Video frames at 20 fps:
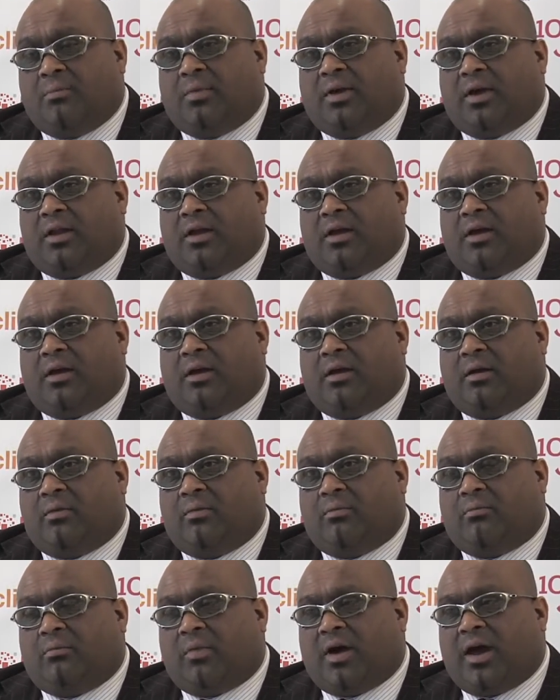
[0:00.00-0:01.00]
but
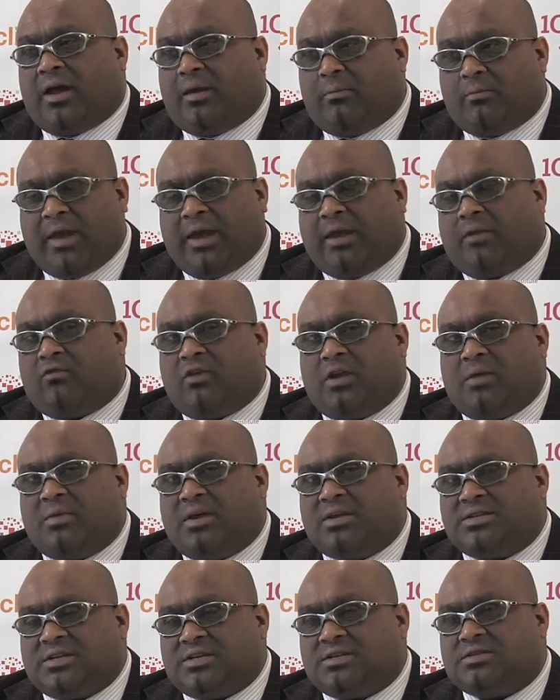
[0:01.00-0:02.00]
my main
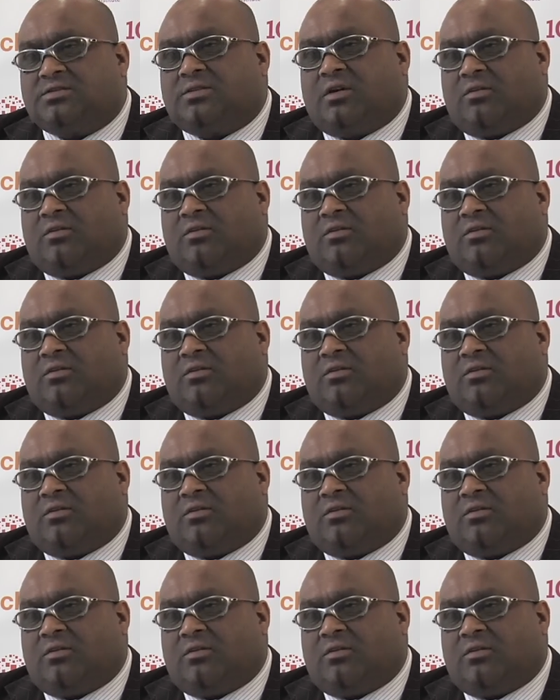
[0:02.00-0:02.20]
remit is